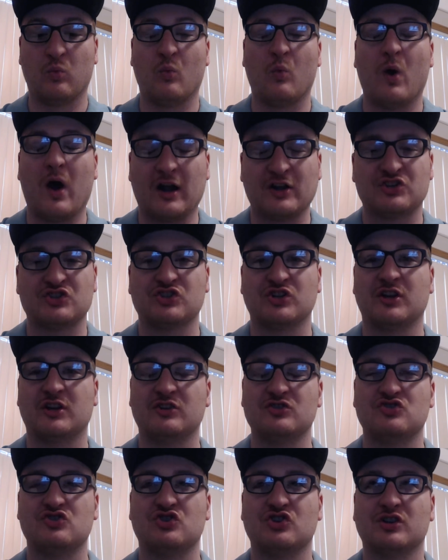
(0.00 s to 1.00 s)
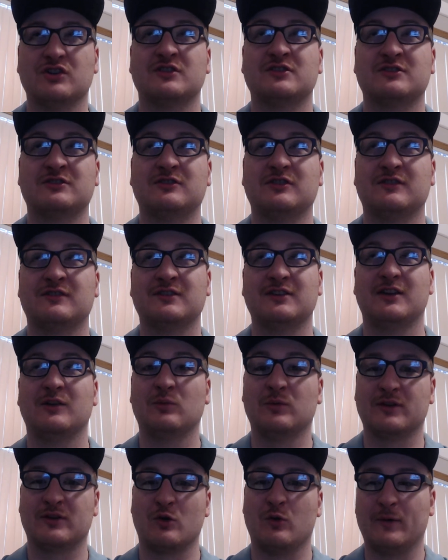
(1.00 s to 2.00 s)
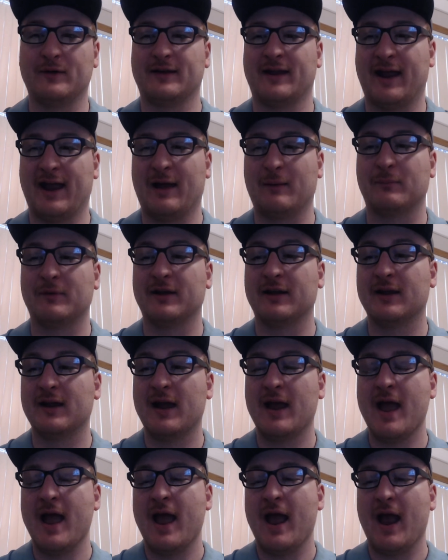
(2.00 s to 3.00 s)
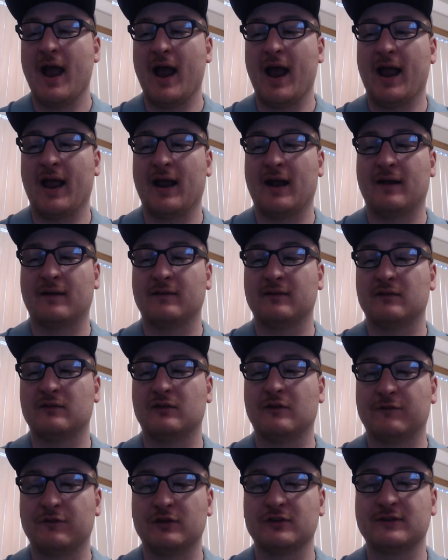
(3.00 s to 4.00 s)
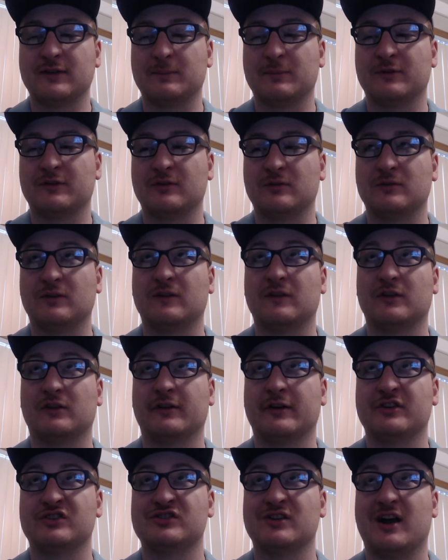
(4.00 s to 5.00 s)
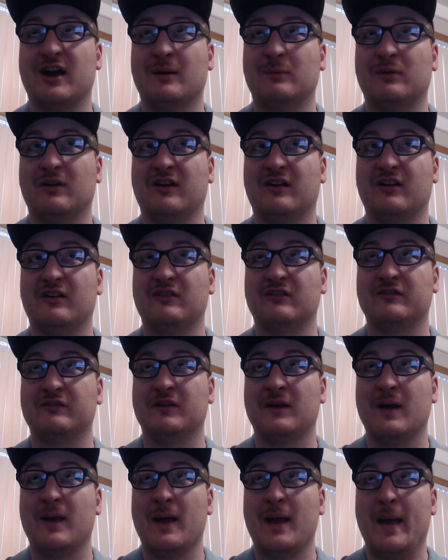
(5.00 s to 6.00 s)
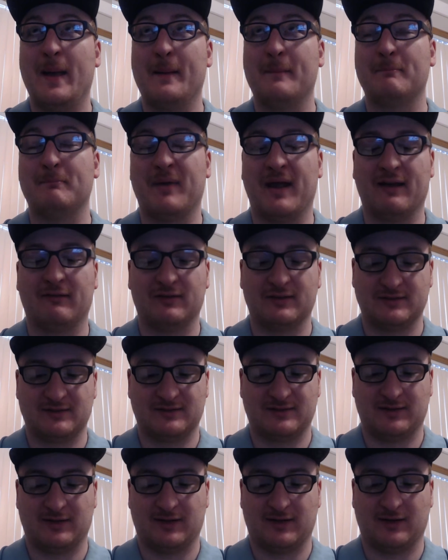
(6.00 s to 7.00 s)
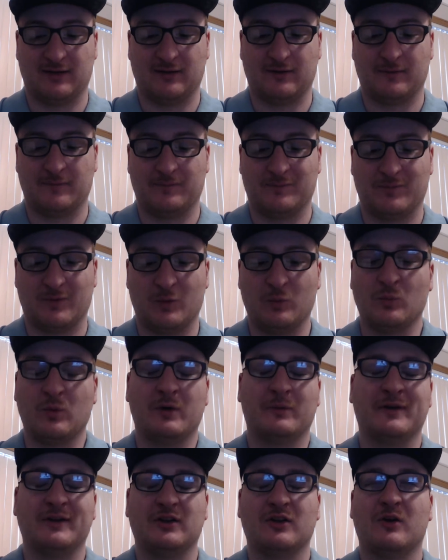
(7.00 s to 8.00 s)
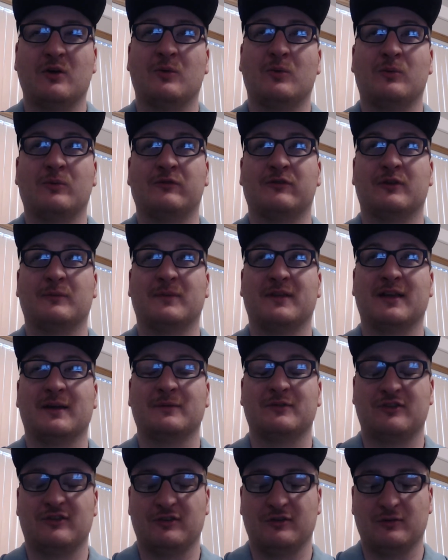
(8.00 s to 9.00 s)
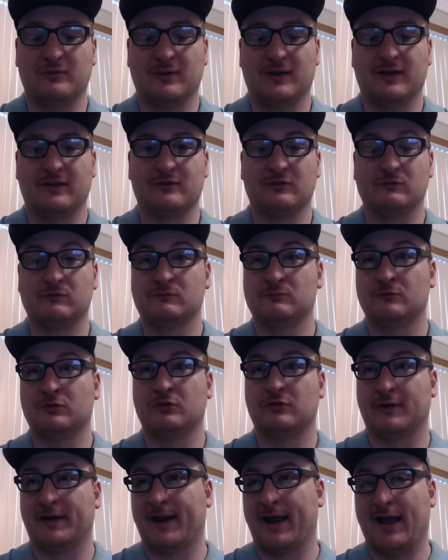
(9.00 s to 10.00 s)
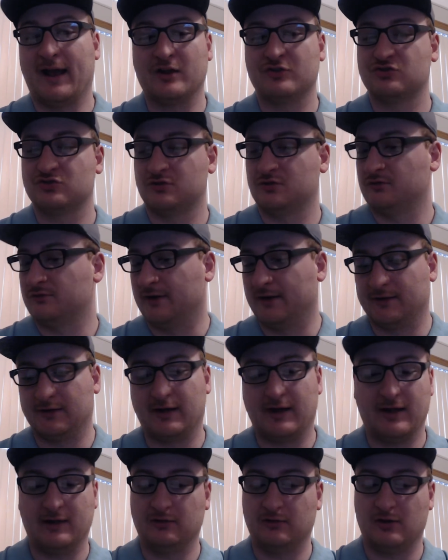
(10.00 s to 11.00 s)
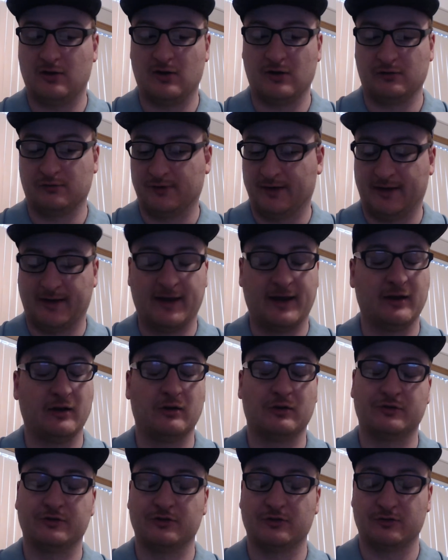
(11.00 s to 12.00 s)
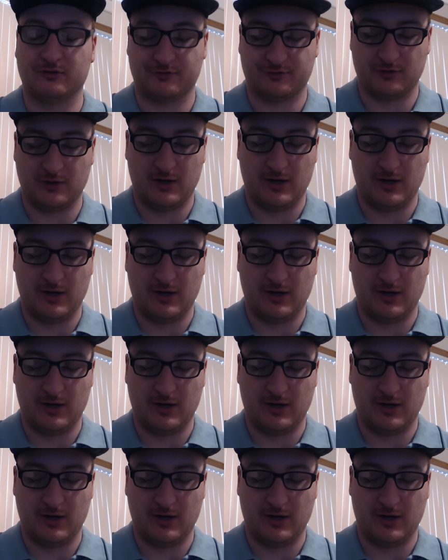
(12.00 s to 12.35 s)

watching just to see what's going to happen. And the first episode does a great job of balancing what we know from the MCU as great action, great dialogue, great characters,